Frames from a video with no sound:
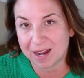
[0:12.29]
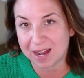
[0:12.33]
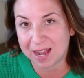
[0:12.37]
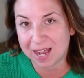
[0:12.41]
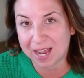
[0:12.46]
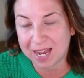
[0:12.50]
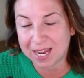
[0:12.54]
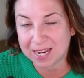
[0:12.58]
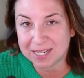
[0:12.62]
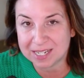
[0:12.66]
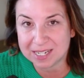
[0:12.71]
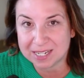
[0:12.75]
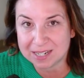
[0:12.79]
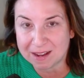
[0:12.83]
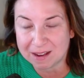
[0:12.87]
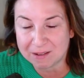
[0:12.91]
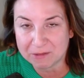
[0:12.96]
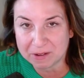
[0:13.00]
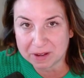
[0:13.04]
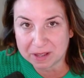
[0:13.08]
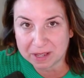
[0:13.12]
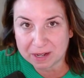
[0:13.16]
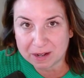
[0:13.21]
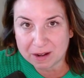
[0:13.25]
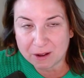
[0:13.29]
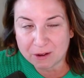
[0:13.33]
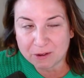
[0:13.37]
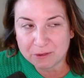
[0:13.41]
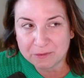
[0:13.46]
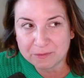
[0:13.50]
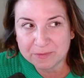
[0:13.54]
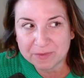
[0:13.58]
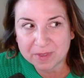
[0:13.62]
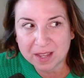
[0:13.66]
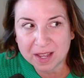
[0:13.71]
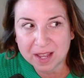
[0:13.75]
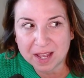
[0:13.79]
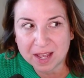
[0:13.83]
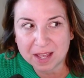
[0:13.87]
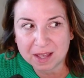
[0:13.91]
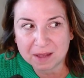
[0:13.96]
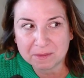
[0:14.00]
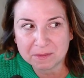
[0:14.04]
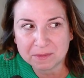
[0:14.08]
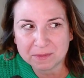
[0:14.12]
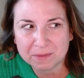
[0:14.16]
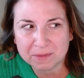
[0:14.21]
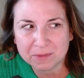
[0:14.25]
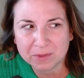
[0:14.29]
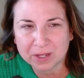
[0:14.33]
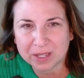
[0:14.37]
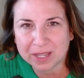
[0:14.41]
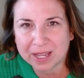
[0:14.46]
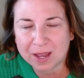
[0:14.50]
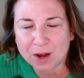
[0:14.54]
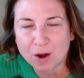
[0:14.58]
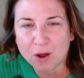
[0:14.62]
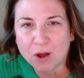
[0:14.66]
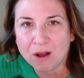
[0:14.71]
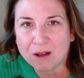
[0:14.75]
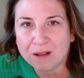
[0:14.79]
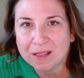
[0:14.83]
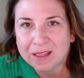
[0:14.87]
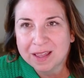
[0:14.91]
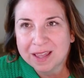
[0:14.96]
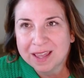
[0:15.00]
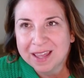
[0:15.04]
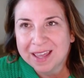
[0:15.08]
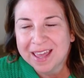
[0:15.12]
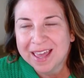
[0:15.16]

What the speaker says: I did not really know, really at all.